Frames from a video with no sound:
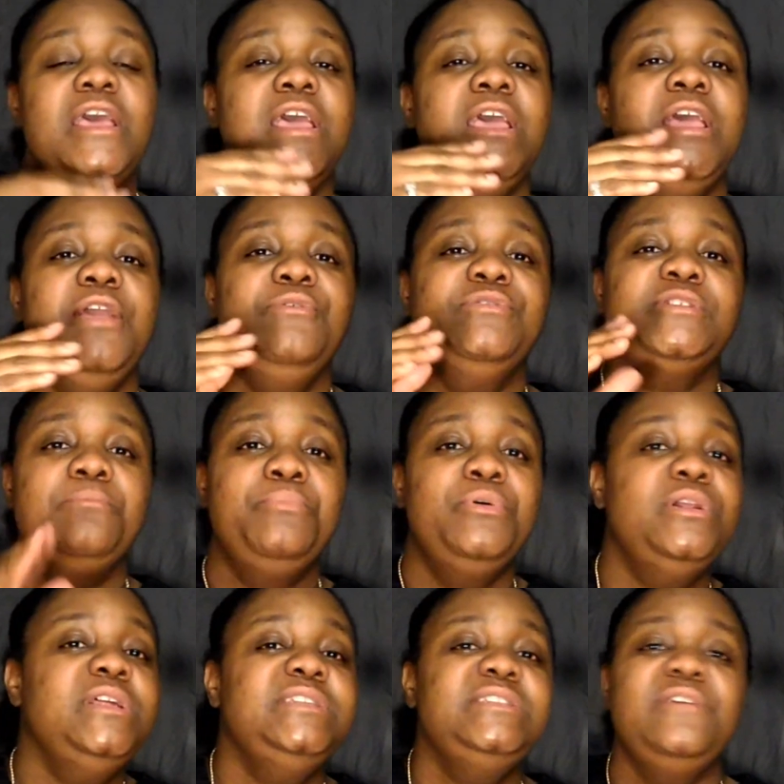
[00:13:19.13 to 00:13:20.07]
He was a
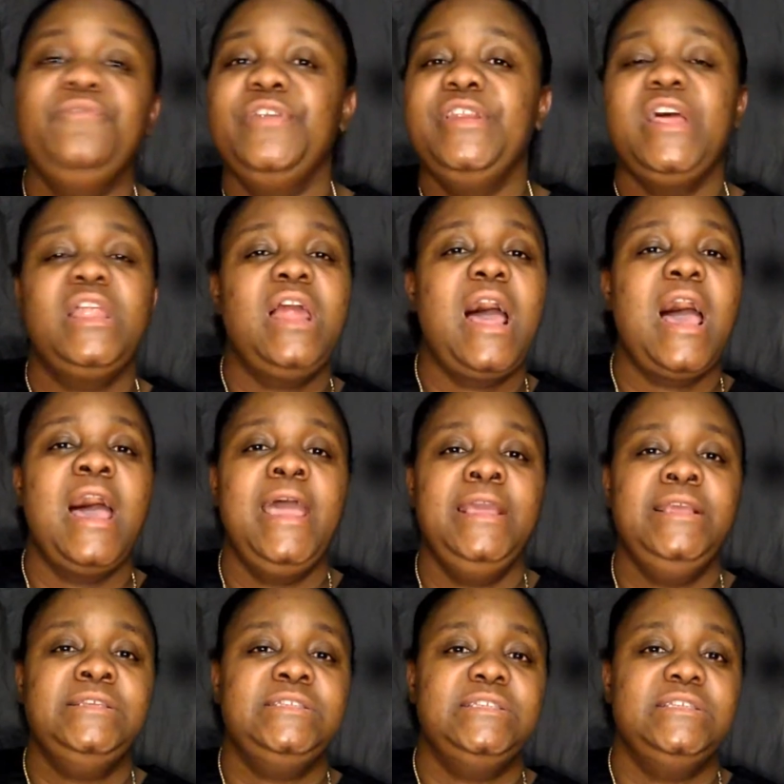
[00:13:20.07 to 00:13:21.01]
bully to Vanilla
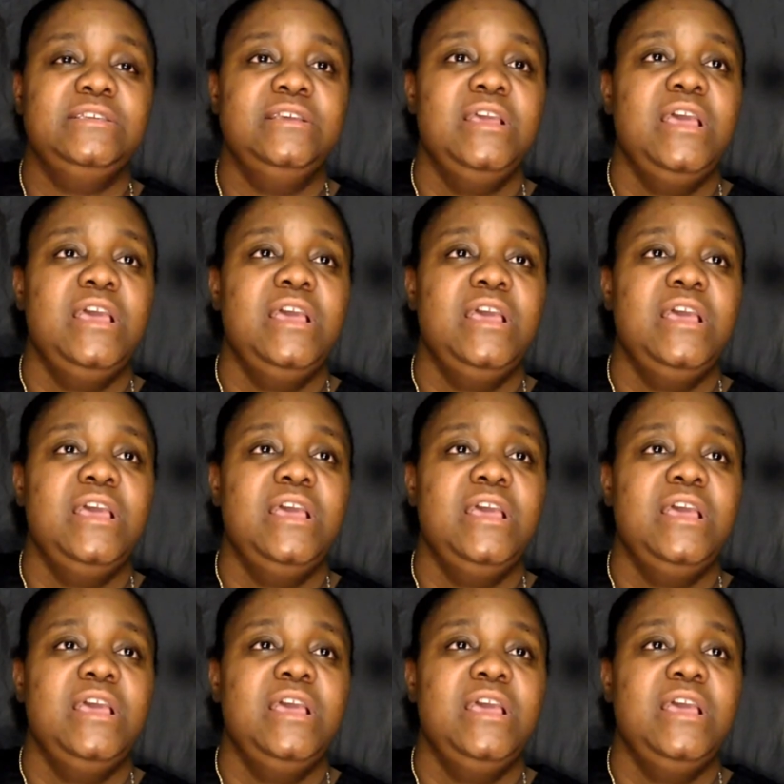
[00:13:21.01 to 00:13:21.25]
Ice.